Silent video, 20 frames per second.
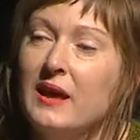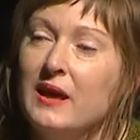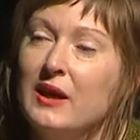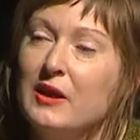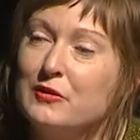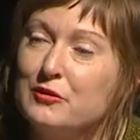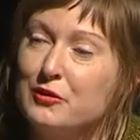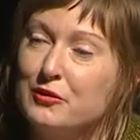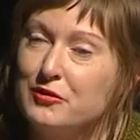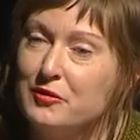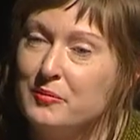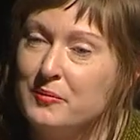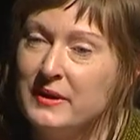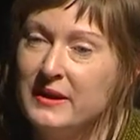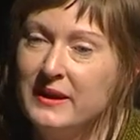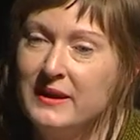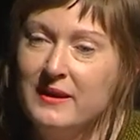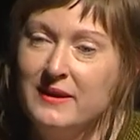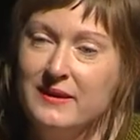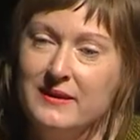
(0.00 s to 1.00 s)
So for
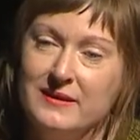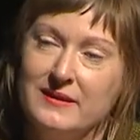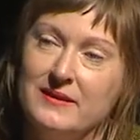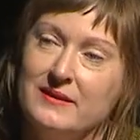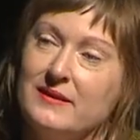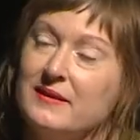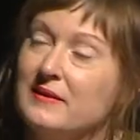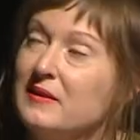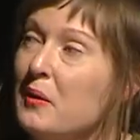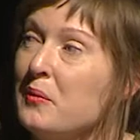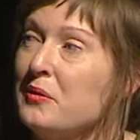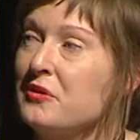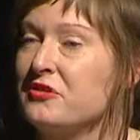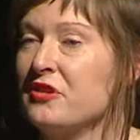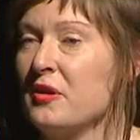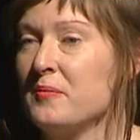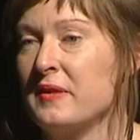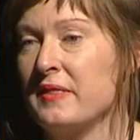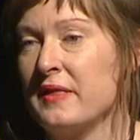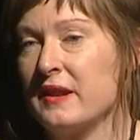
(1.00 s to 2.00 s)
me, that was
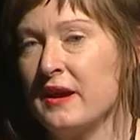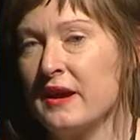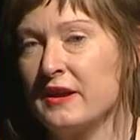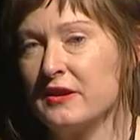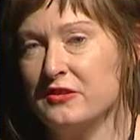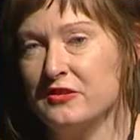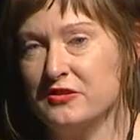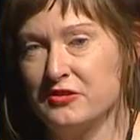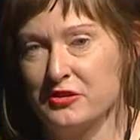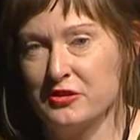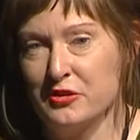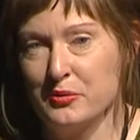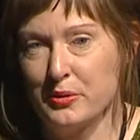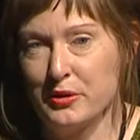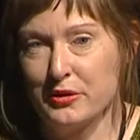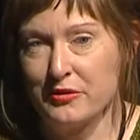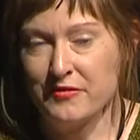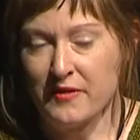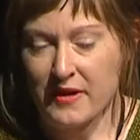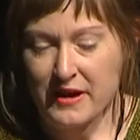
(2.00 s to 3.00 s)
something that I considered
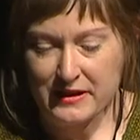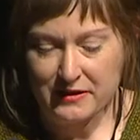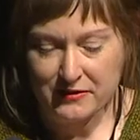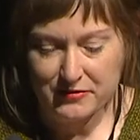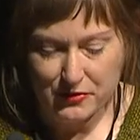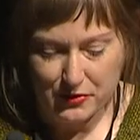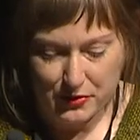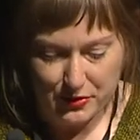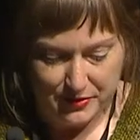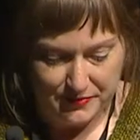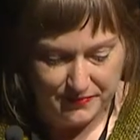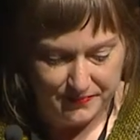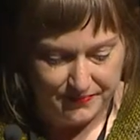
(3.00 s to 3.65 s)
worth fighting for.